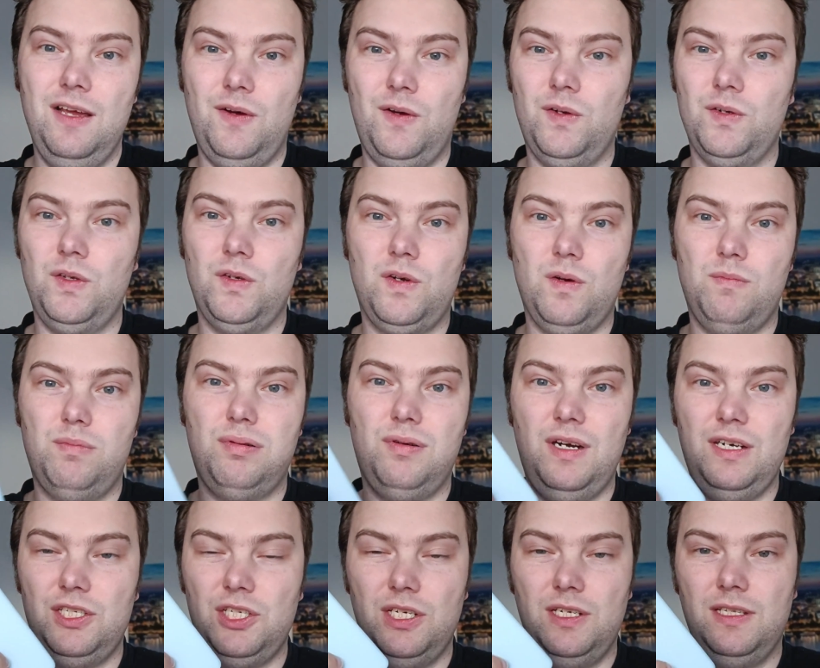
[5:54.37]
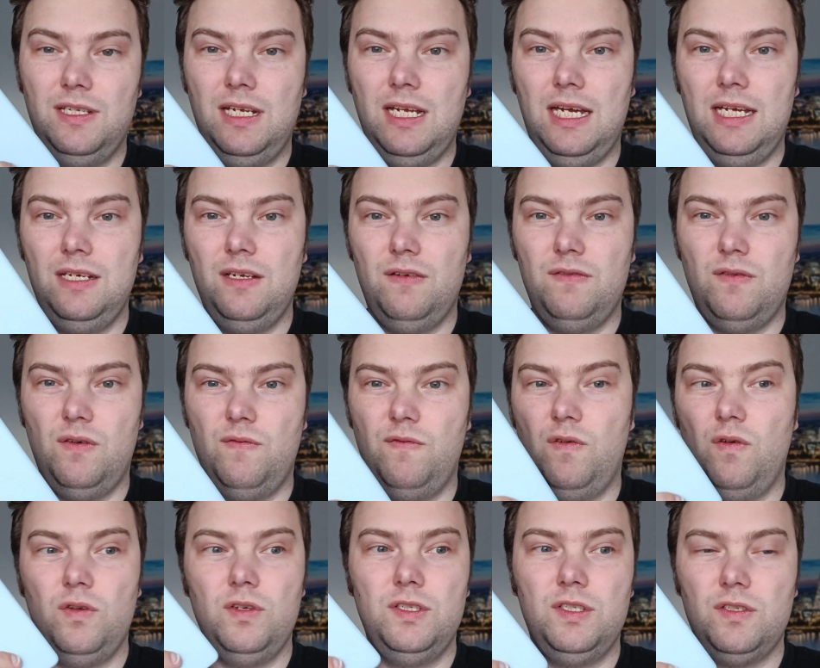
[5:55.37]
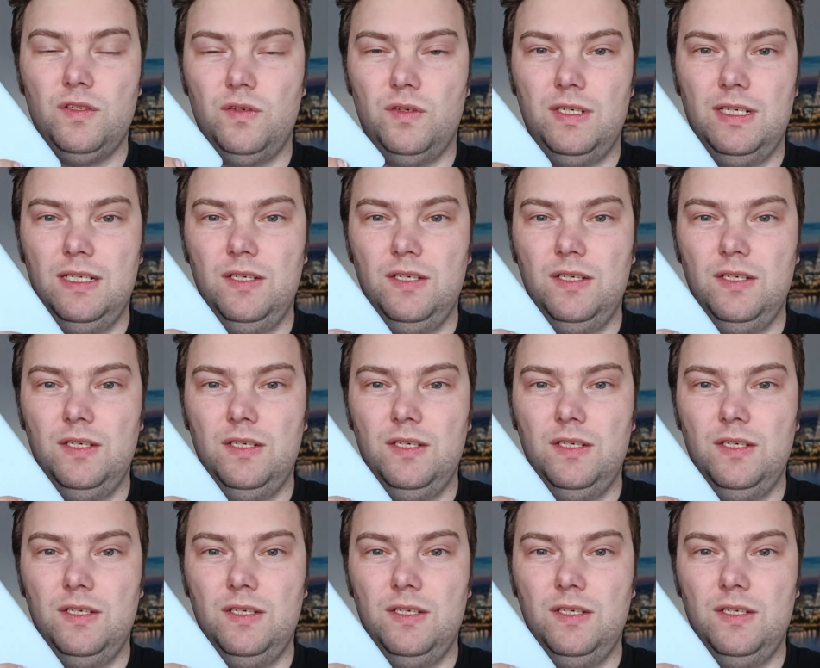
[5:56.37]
audio compression kind of, or voice or